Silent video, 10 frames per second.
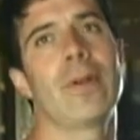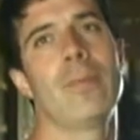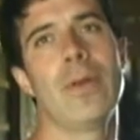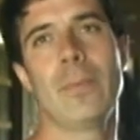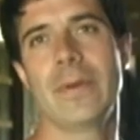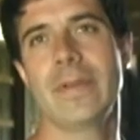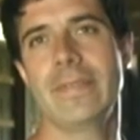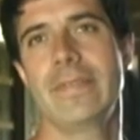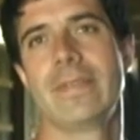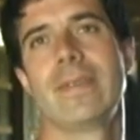our male
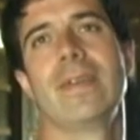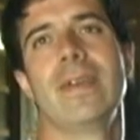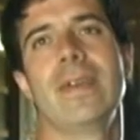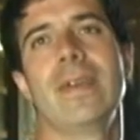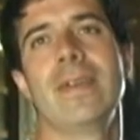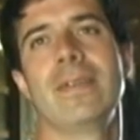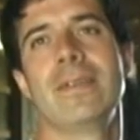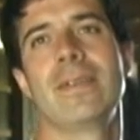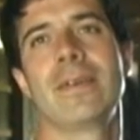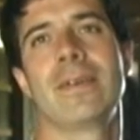pigs,
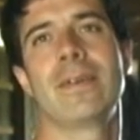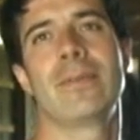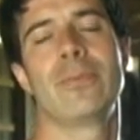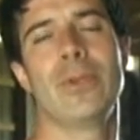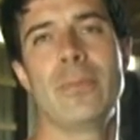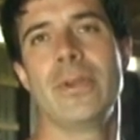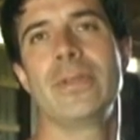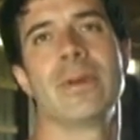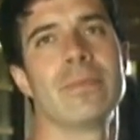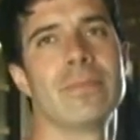and
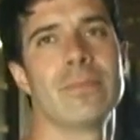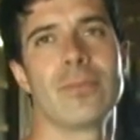rebreed them.